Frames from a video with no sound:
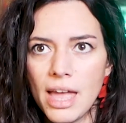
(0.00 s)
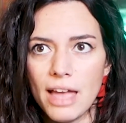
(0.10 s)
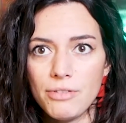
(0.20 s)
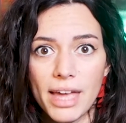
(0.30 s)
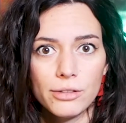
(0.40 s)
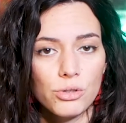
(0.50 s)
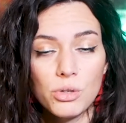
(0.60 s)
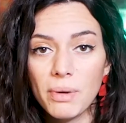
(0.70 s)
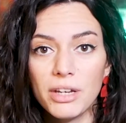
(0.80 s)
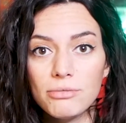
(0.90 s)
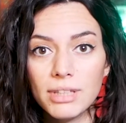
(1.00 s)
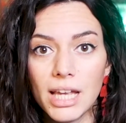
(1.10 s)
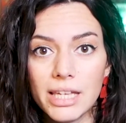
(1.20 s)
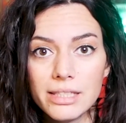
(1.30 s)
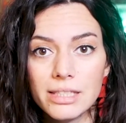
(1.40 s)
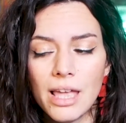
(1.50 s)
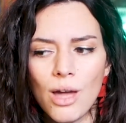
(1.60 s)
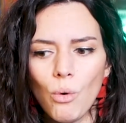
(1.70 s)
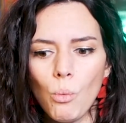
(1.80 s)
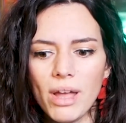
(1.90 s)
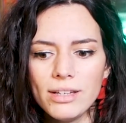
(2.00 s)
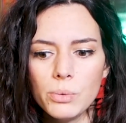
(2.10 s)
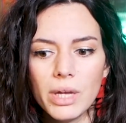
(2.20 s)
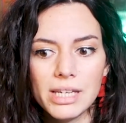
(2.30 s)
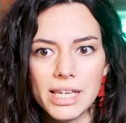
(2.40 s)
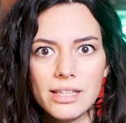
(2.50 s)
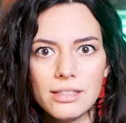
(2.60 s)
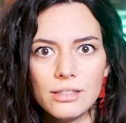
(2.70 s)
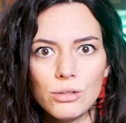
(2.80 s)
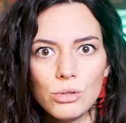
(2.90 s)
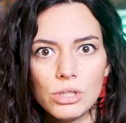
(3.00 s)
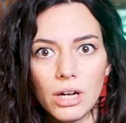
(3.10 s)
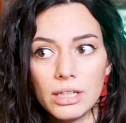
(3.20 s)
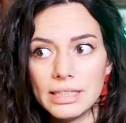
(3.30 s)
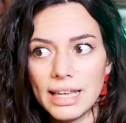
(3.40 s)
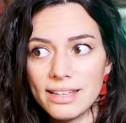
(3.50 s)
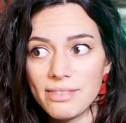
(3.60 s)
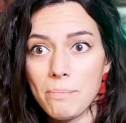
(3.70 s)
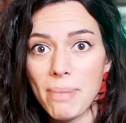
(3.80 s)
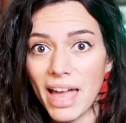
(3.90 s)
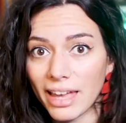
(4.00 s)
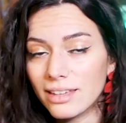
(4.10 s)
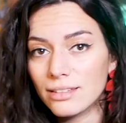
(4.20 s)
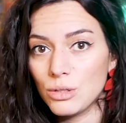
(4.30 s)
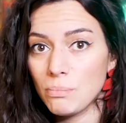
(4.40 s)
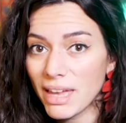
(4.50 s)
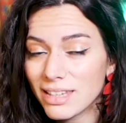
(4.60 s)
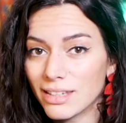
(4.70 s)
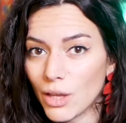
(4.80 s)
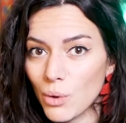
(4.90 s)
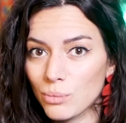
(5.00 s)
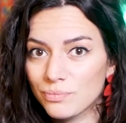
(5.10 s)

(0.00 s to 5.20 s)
I've hatched new butterflies, when do I need to start getting them back to Mexico?